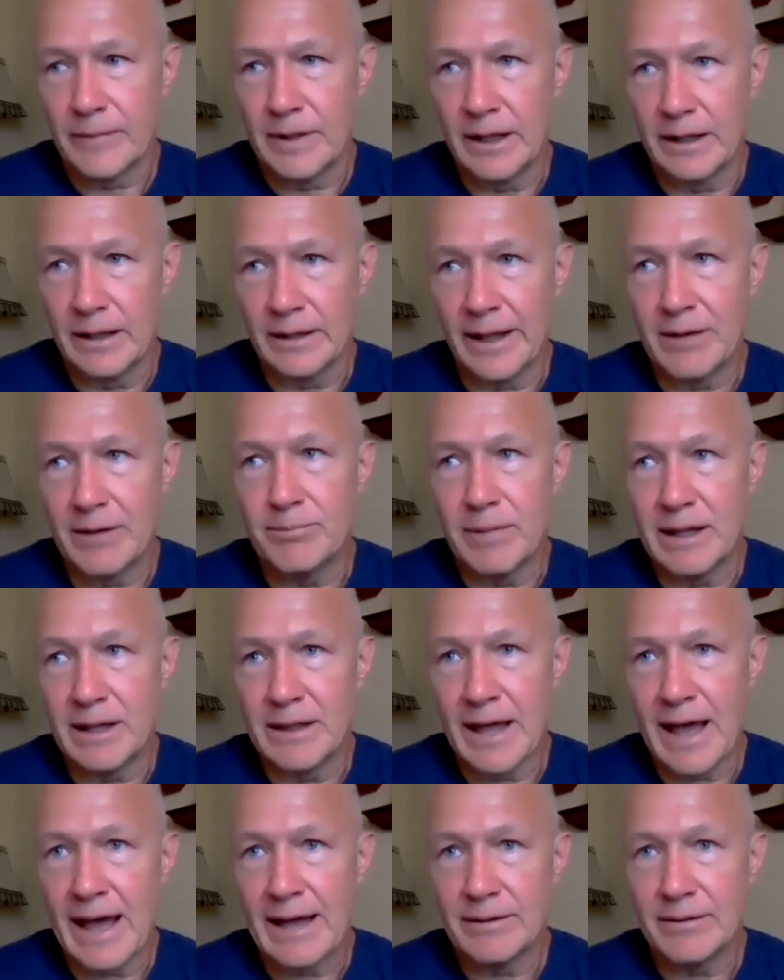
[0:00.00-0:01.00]
it led me.
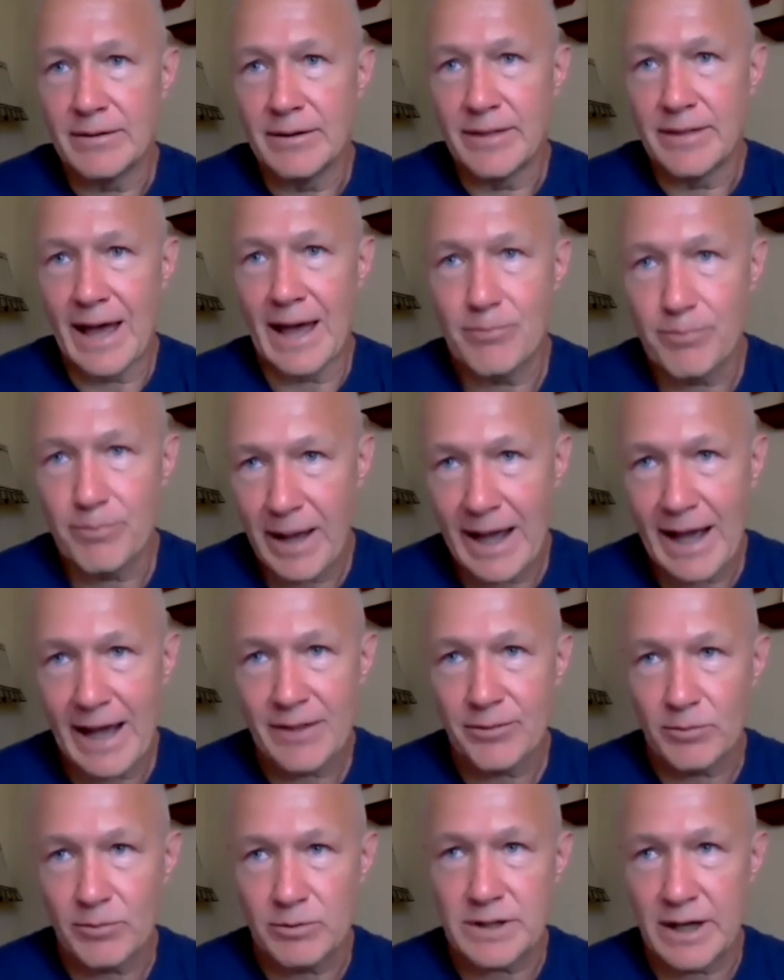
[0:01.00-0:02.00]
That
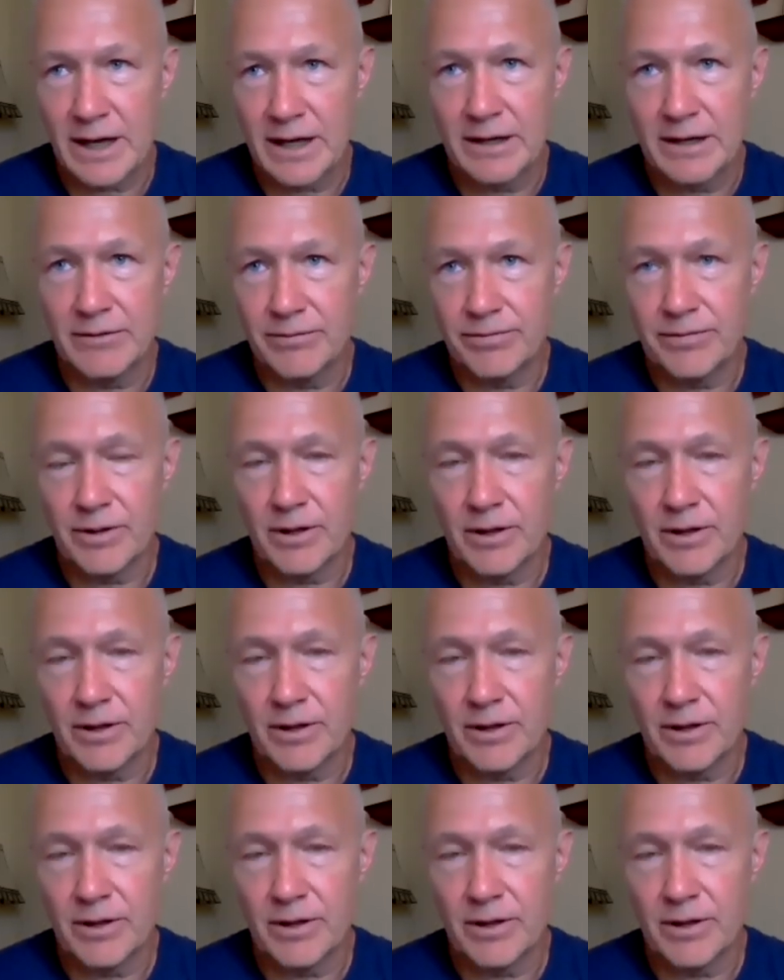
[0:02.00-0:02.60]
path was kind of